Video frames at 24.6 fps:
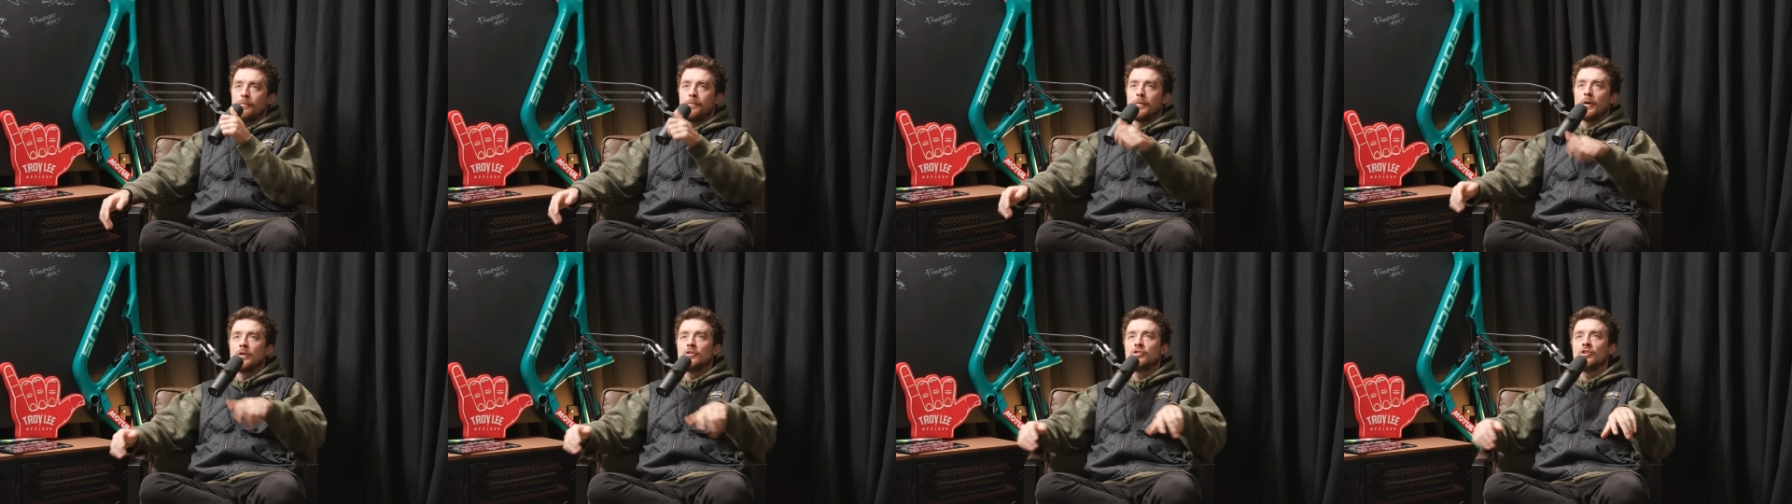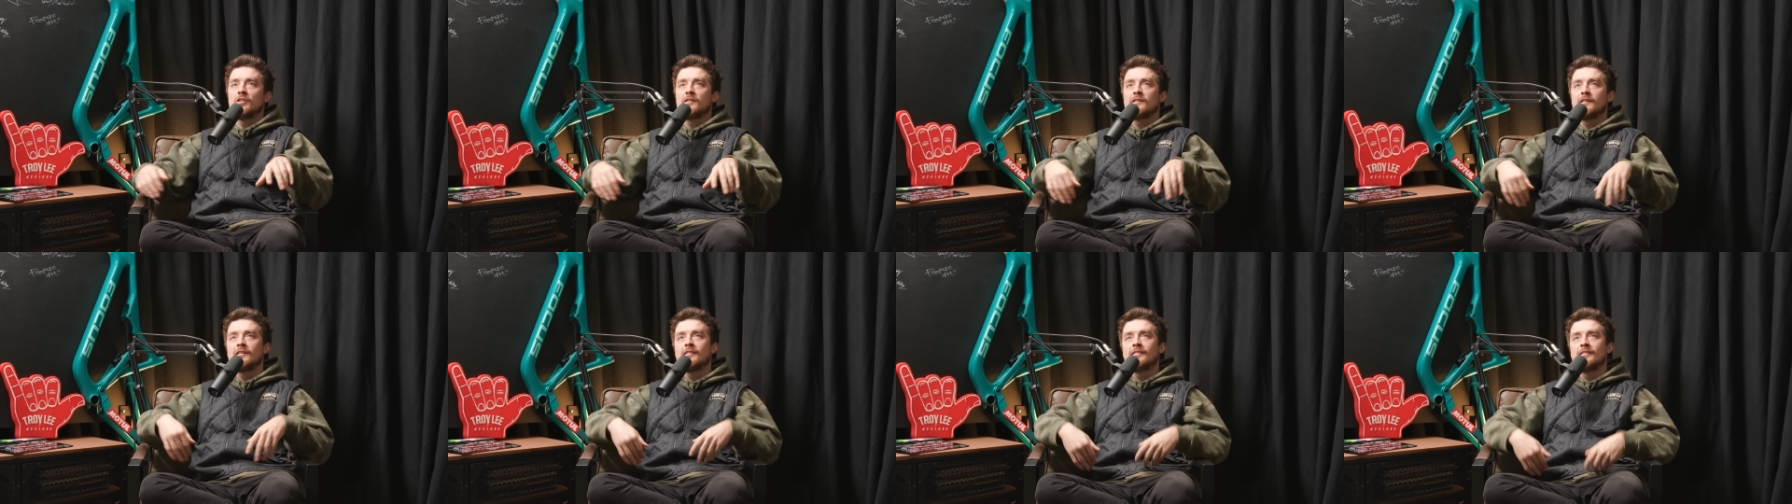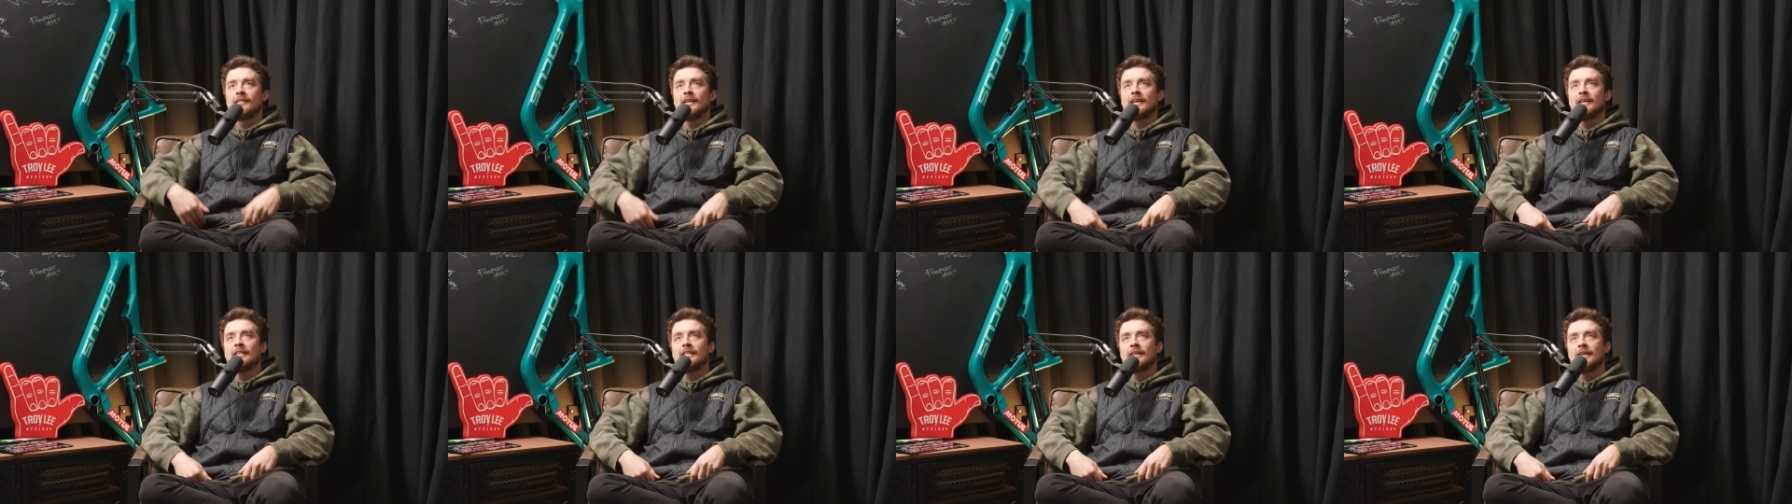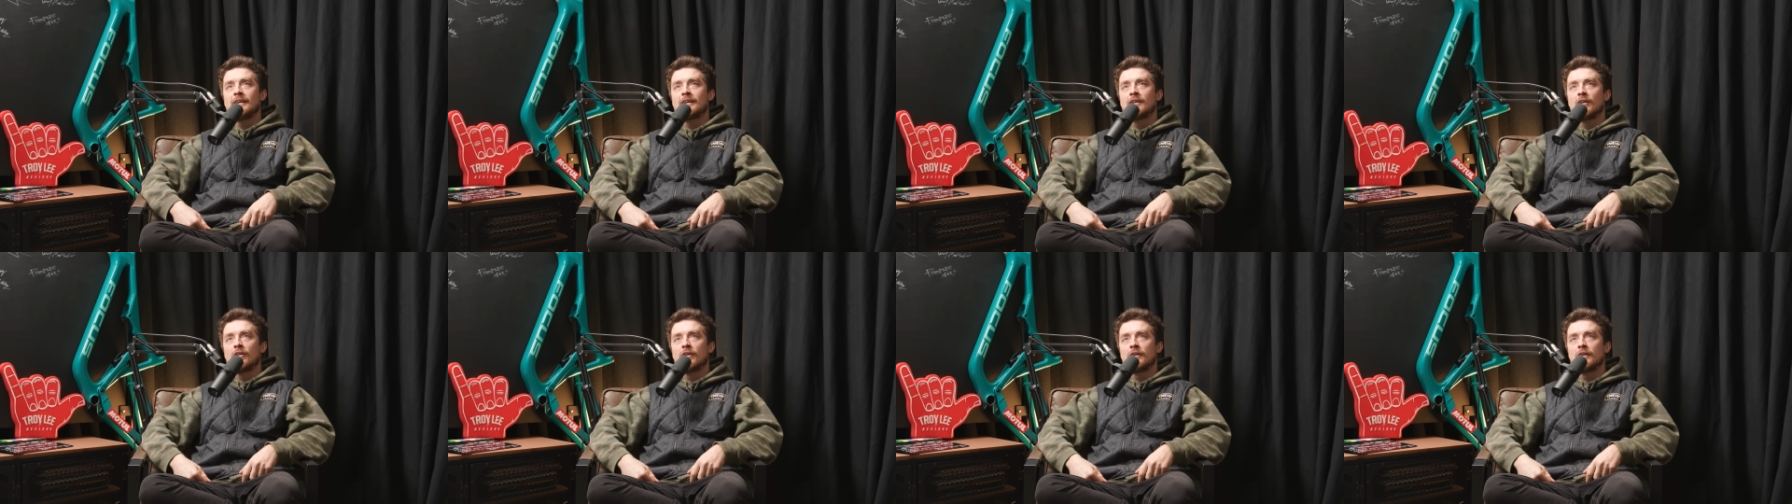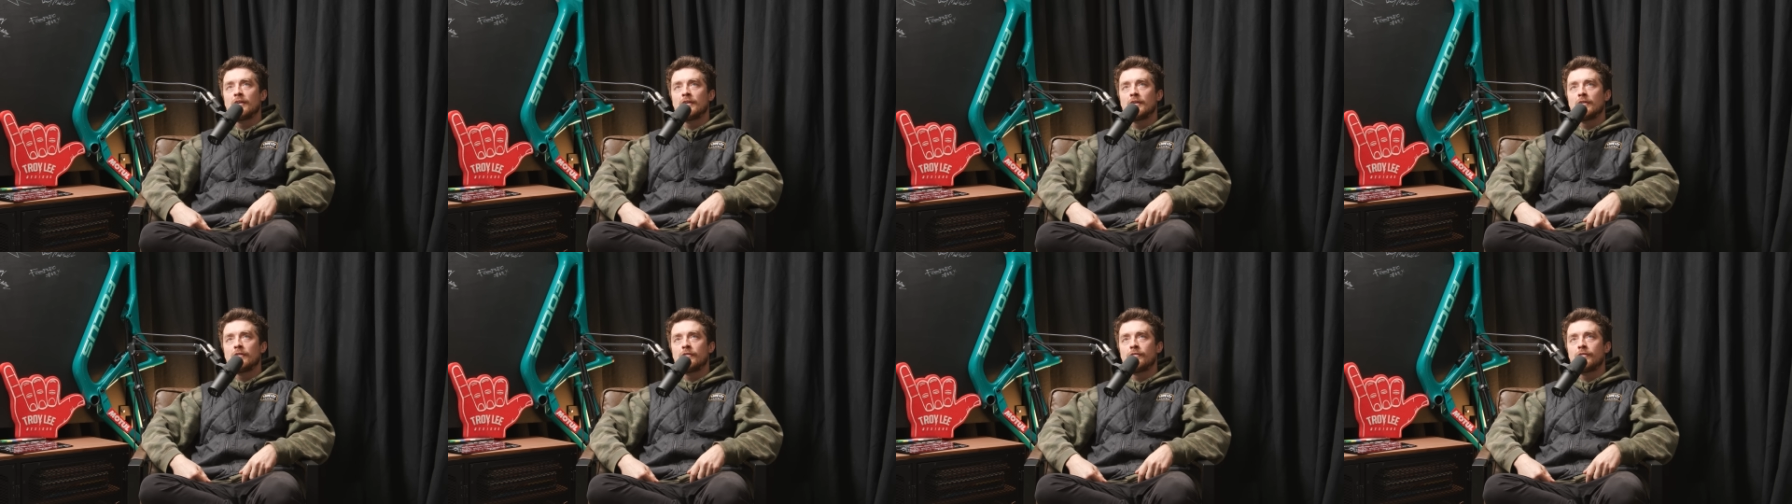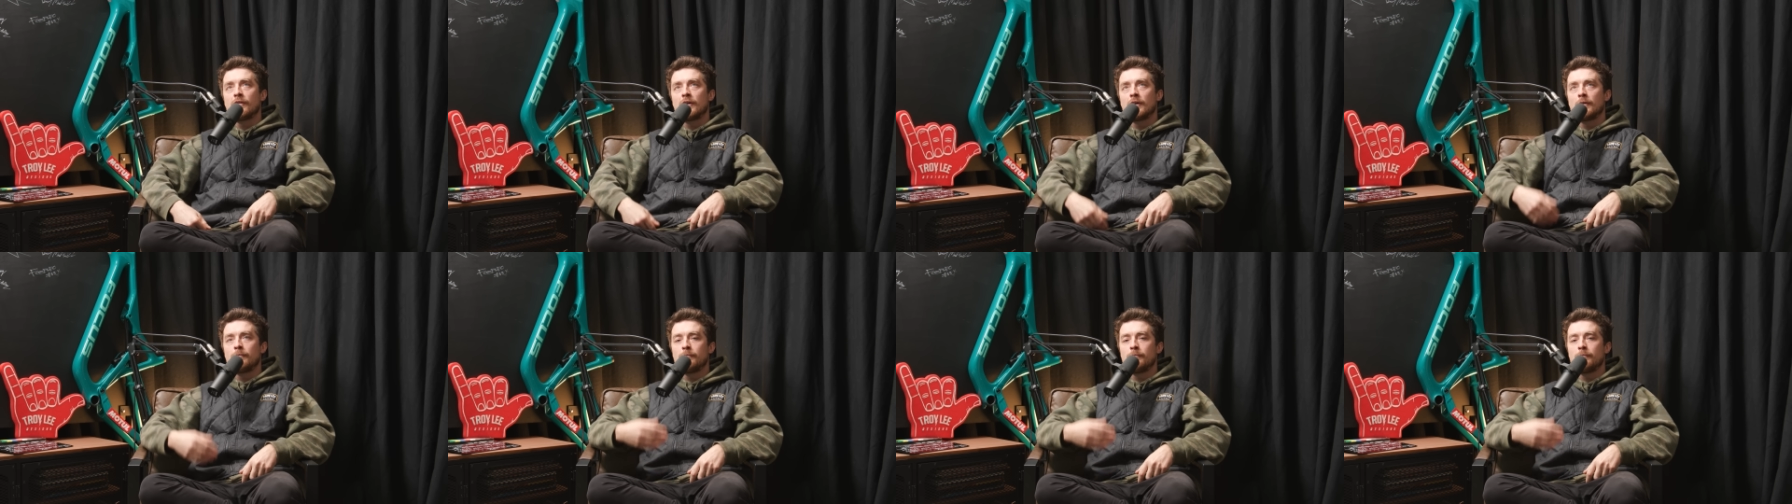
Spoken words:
But just to see the kind of